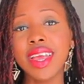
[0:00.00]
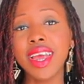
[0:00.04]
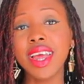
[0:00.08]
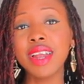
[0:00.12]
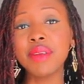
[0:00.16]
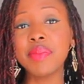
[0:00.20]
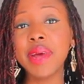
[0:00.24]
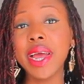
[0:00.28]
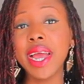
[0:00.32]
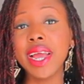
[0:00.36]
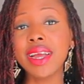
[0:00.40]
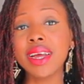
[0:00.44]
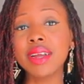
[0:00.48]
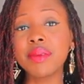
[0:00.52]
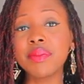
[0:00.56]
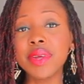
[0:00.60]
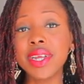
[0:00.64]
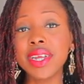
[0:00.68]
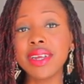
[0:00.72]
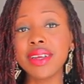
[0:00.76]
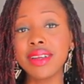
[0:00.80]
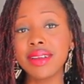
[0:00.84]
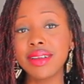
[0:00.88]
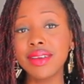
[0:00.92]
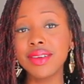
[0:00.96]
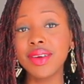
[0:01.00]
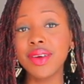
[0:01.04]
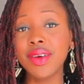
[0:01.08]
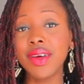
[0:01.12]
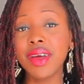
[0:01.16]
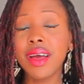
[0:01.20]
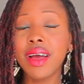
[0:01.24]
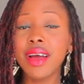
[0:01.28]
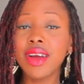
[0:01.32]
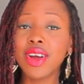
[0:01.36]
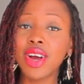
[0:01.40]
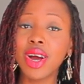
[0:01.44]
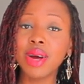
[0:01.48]
get back at me in the
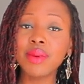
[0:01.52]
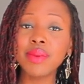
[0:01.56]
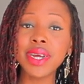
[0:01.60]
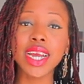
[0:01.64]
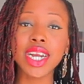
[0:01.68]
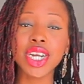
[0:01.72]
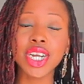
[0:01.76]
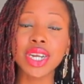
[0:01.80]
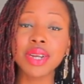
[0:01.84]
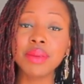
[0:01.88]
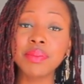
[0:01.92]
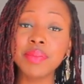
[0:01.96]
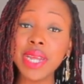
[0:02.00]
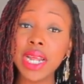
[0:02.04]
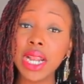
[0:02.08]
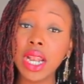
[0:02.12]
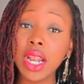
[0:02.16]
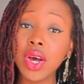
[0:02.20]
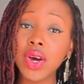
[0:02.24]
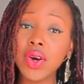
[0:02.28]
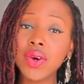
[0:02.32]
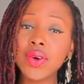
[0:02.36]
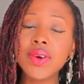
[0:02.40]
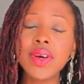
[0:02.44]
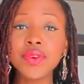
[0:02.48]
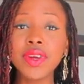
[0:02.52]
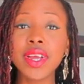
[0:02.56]
comment section below.